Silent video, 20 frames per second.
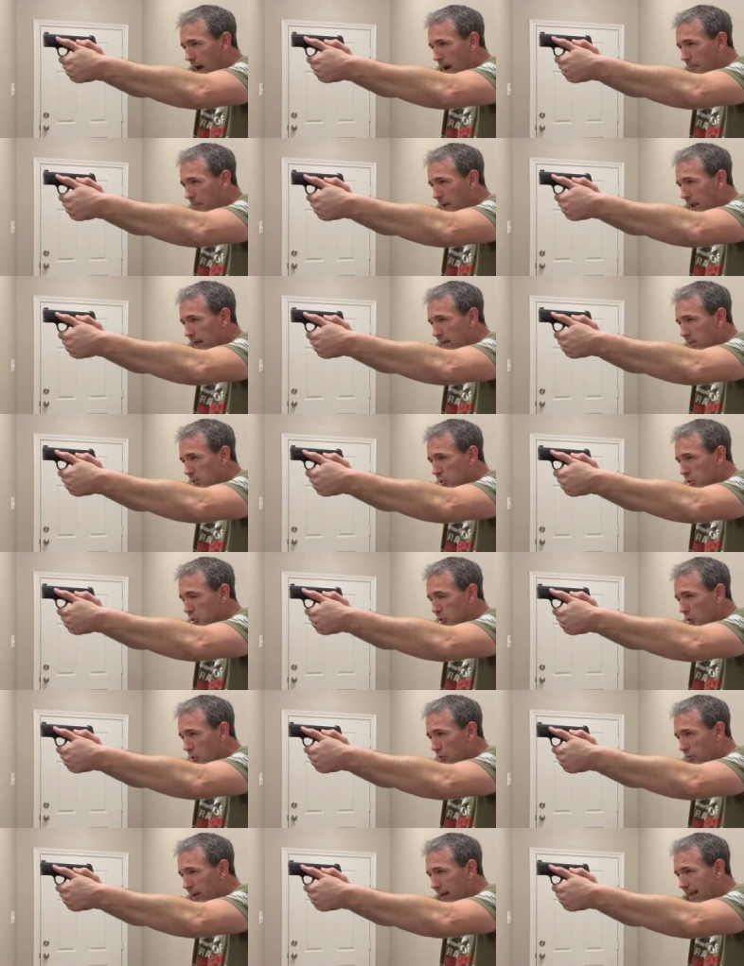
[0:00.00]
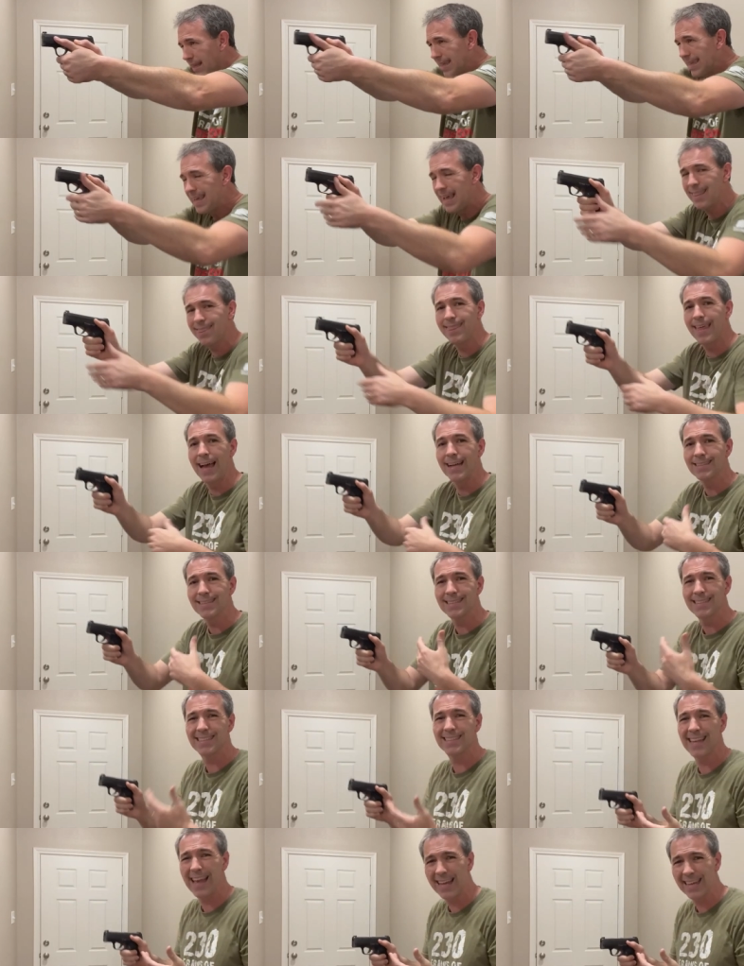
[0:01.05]
I'm making sure that I get that
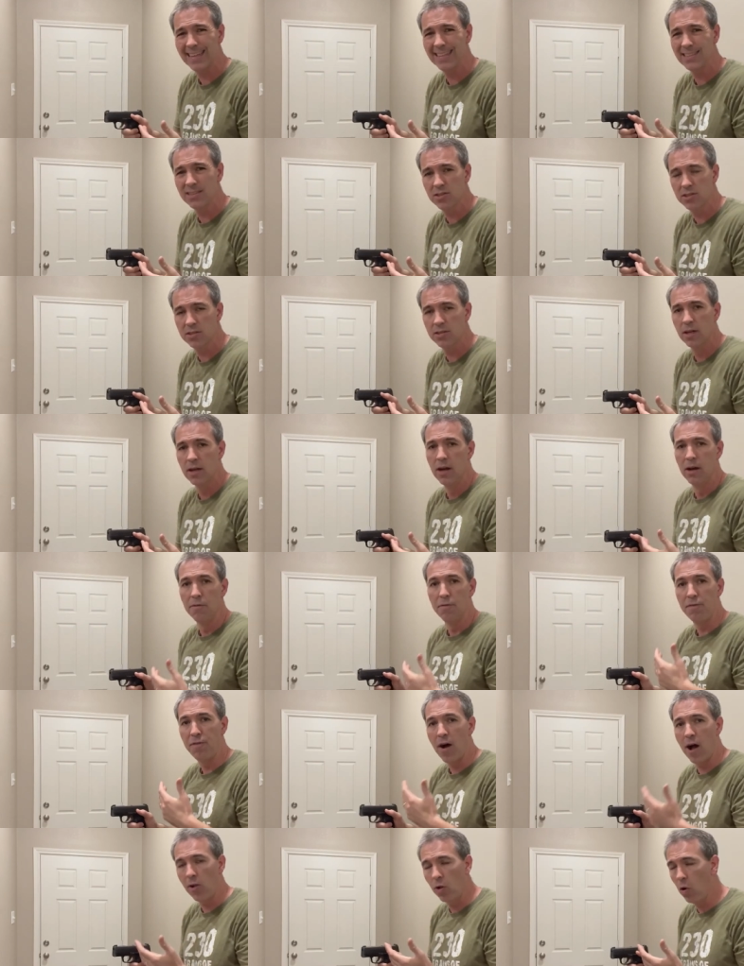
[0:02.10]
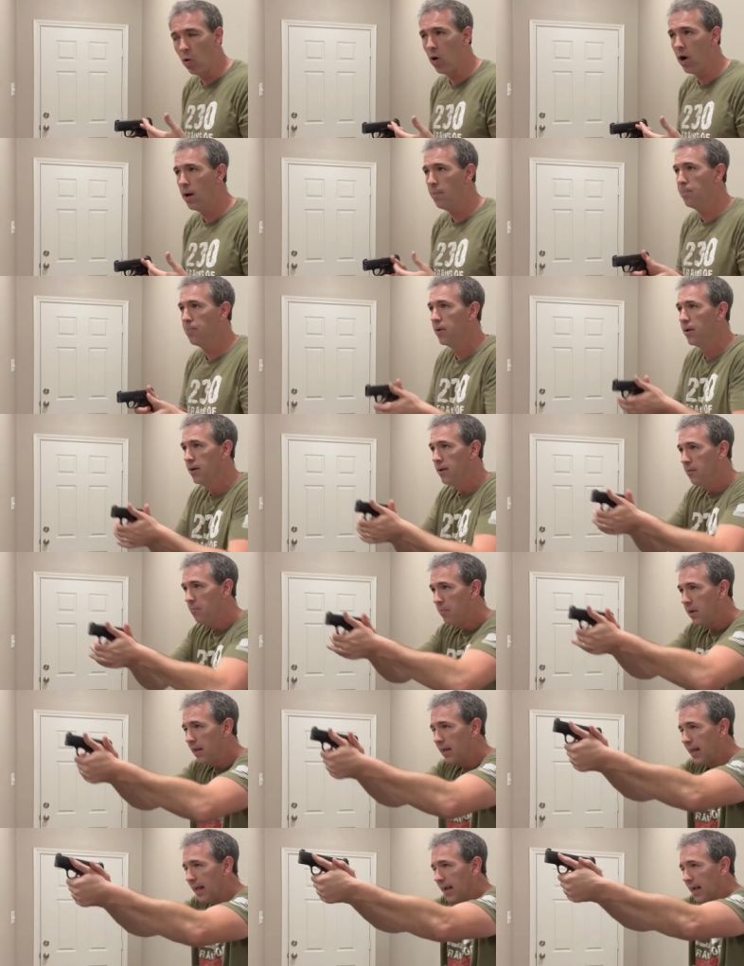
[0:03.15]
second follow up,
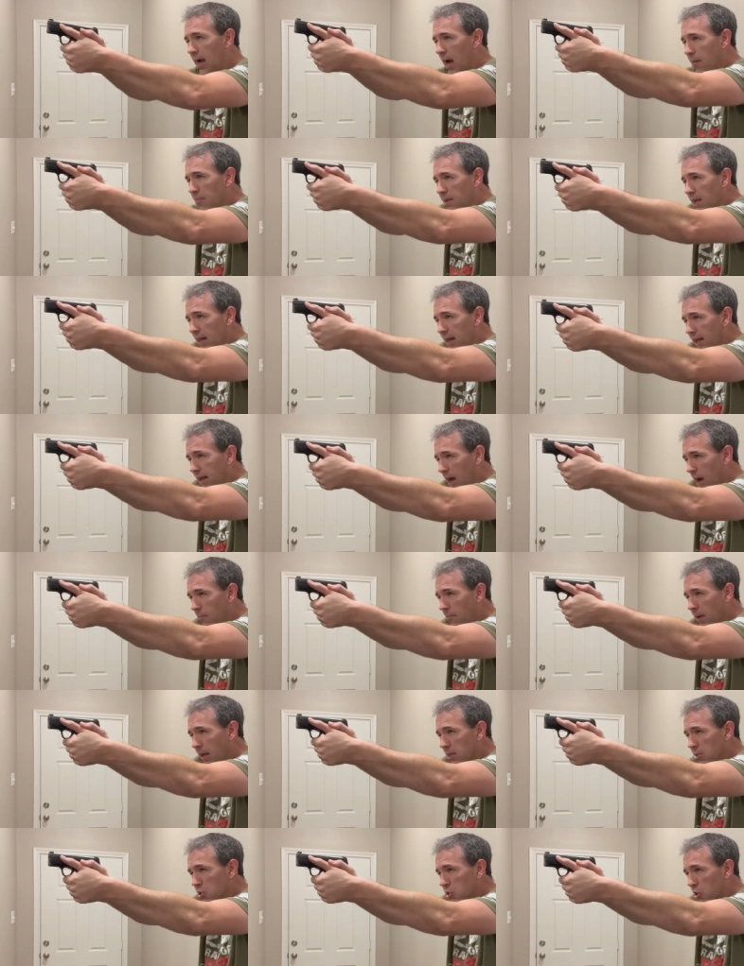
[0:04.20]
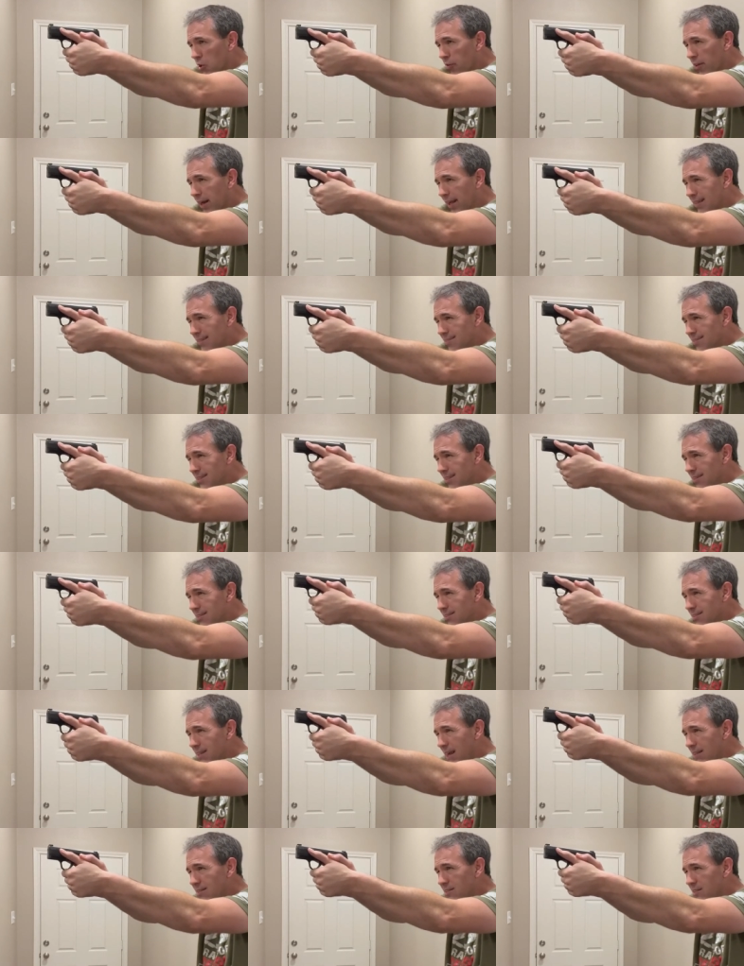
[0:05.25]
meaning I'm getting, I'm making sure that I can see the
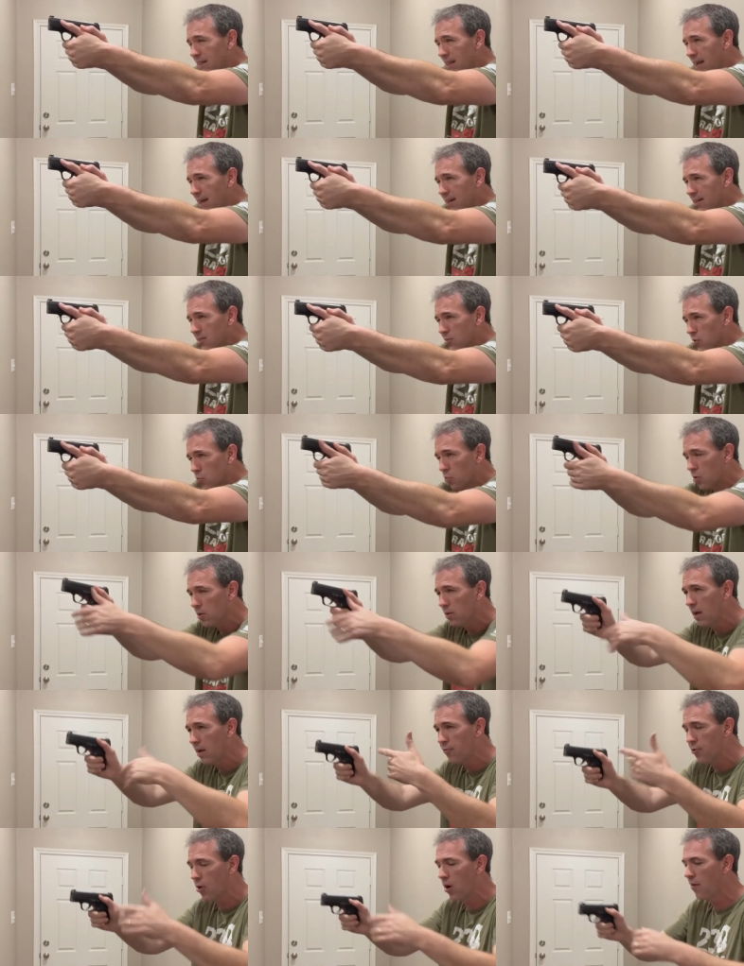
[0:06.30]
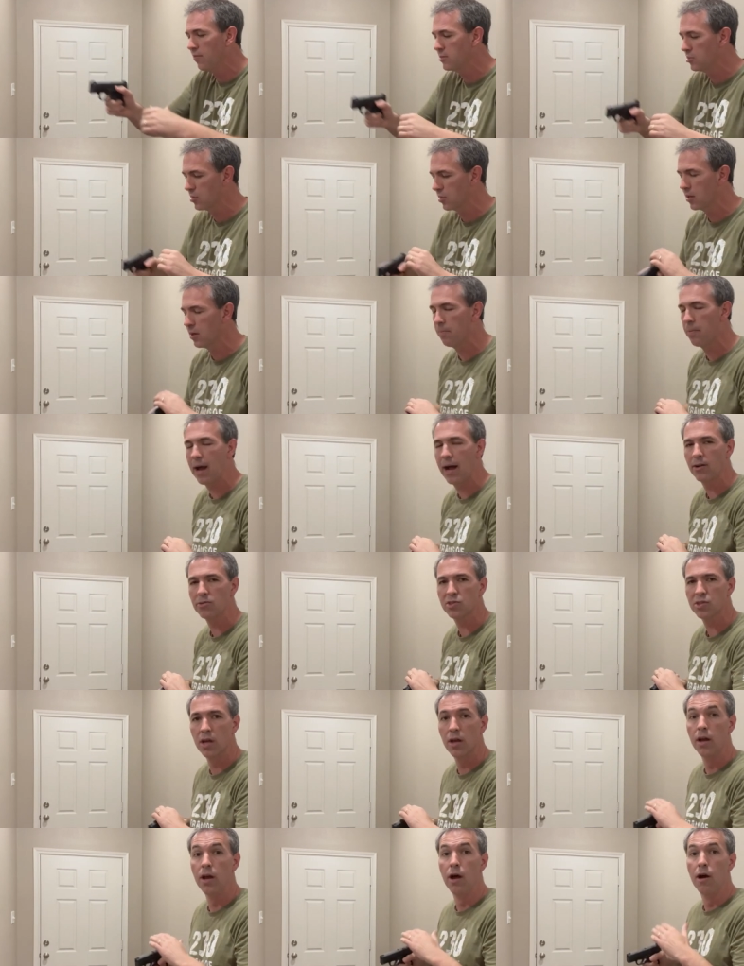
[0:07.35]
sights again, because in real life they're obviously gonna bounce.
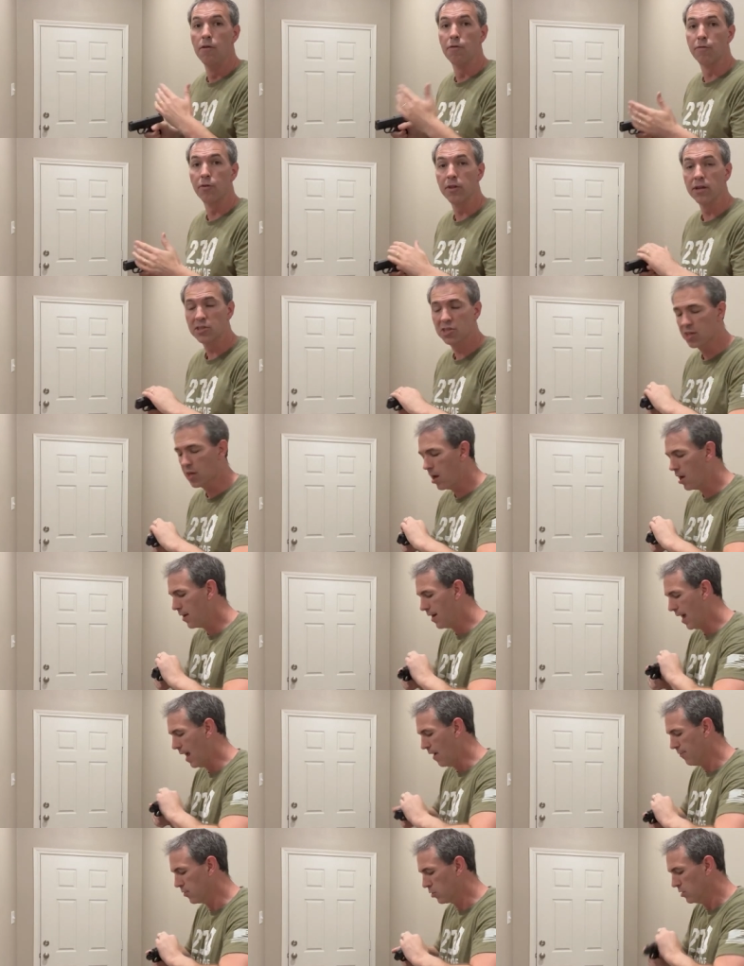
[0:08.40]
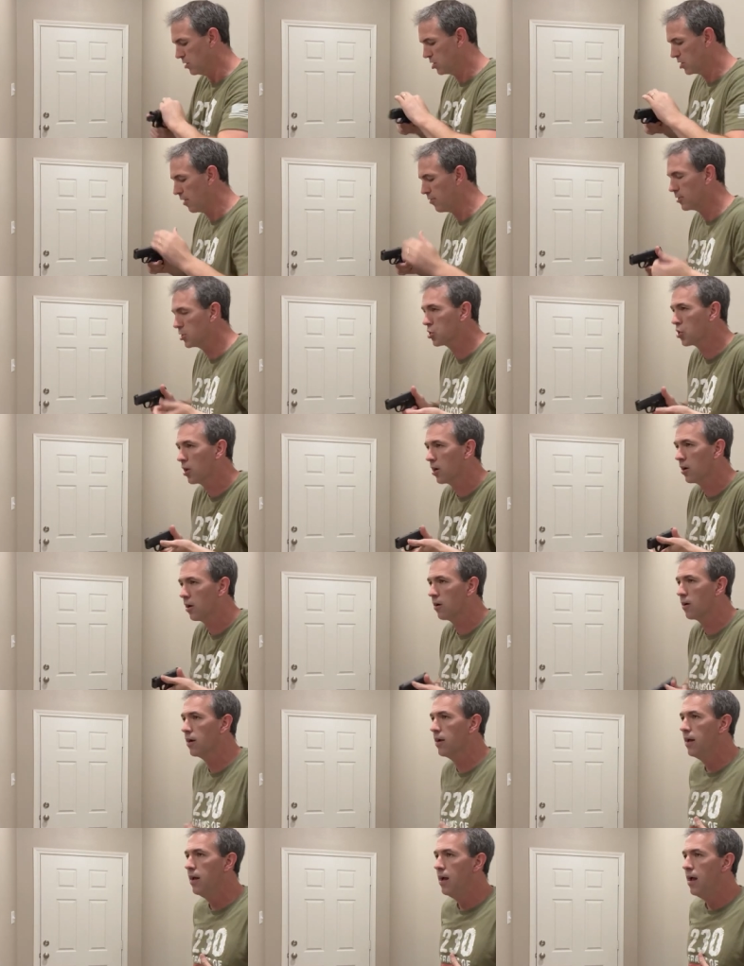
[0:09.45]
For this gun, I have to reset the
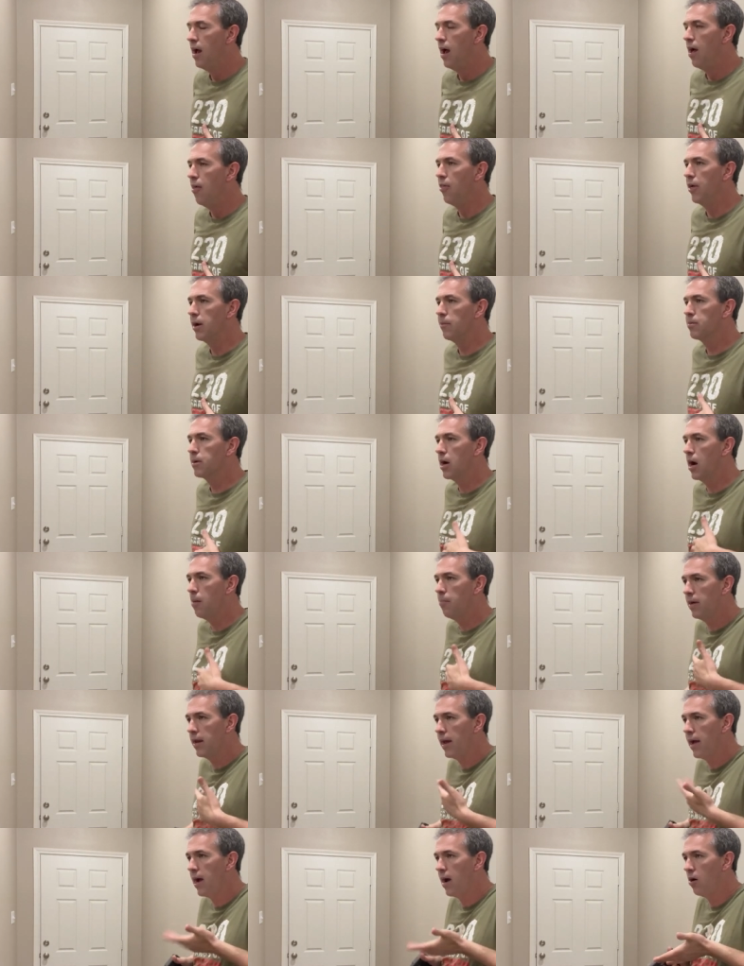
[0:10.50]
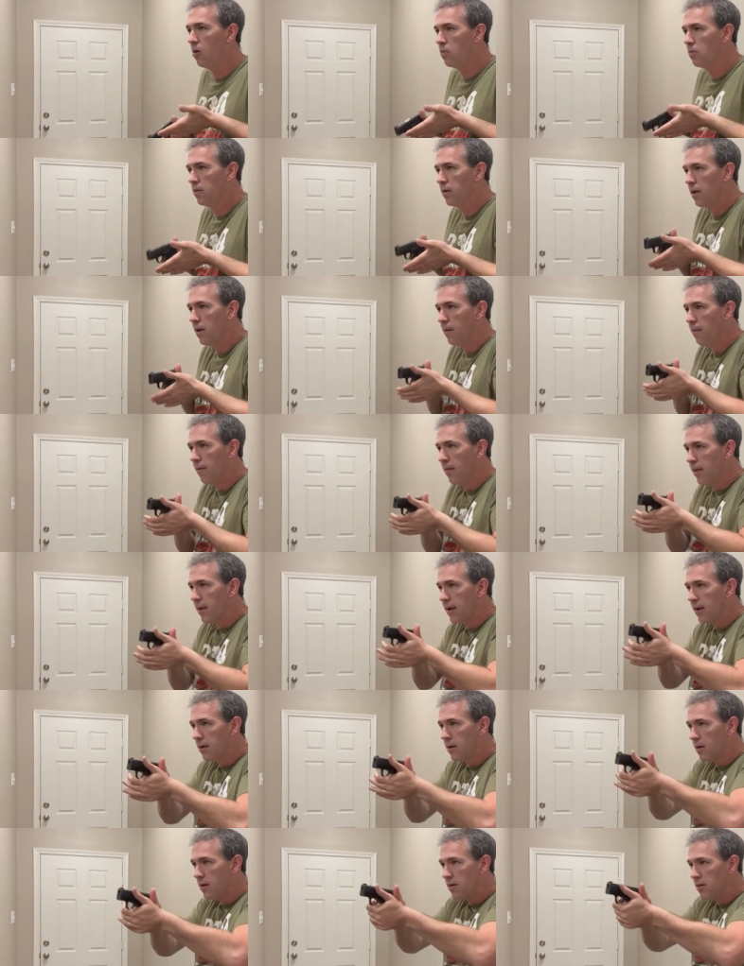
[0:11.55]
trigger, and then I'm coming out,
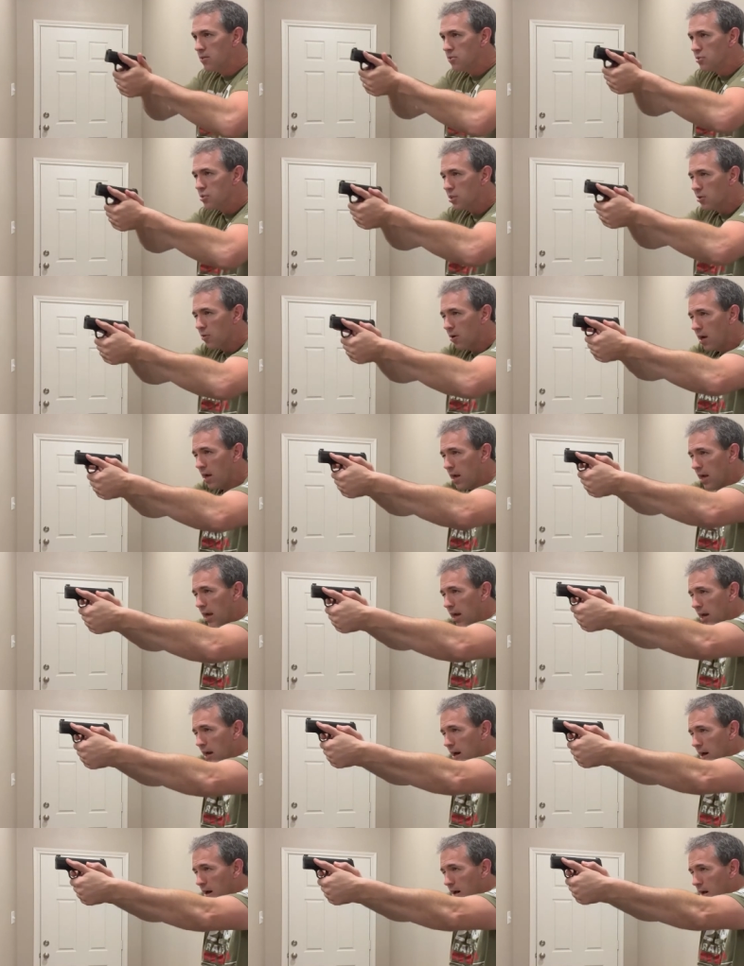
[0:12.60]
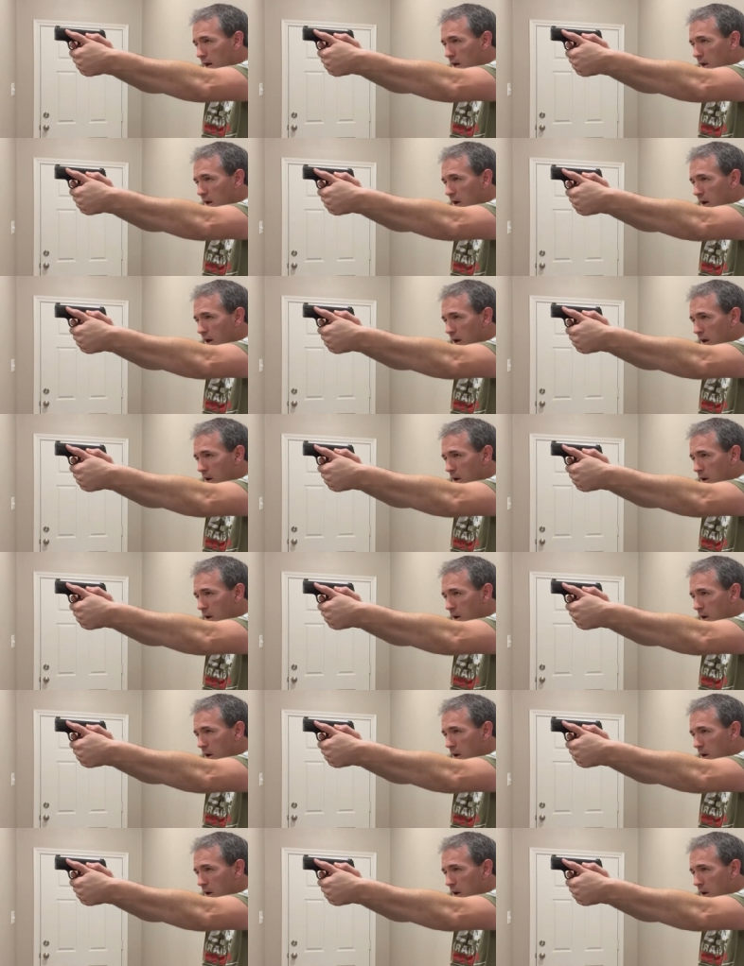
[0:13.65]
sitting right here,